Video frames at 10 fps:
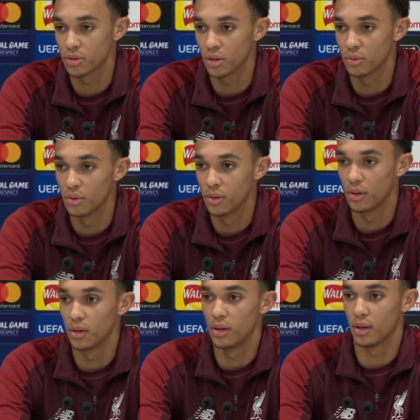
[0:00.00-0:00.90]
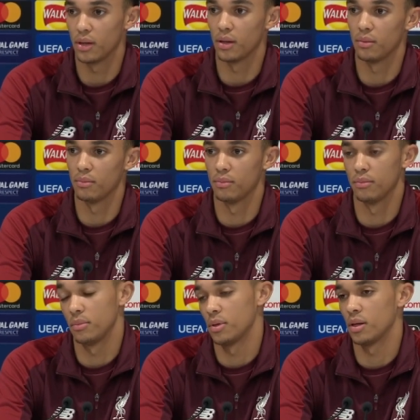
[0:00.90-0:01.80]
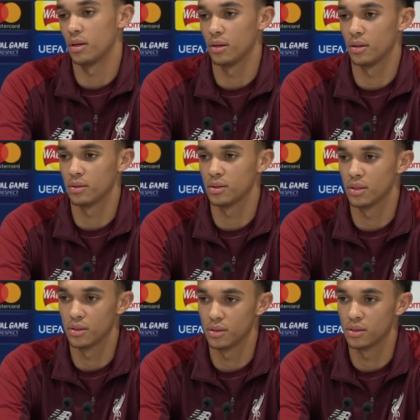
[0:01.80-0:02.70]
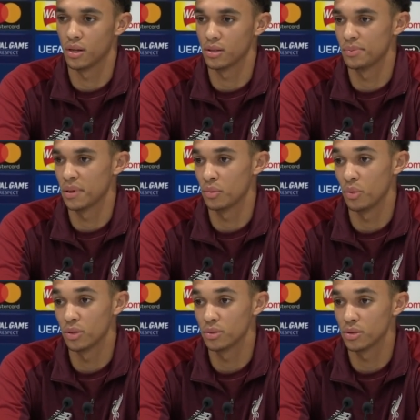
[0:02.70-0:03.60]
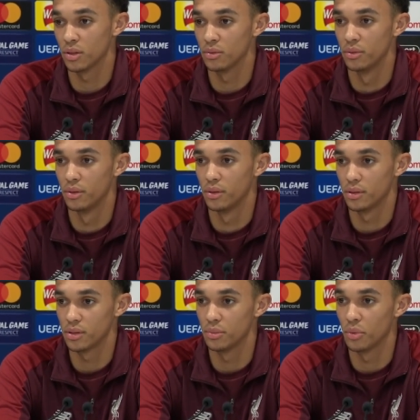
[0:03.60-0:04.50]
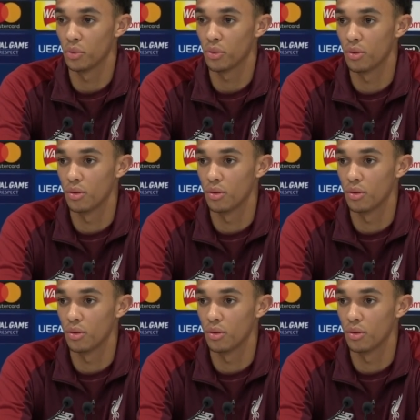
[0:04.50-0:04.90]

So um, I, I'd say that it's hard to pick one, so I'd say both.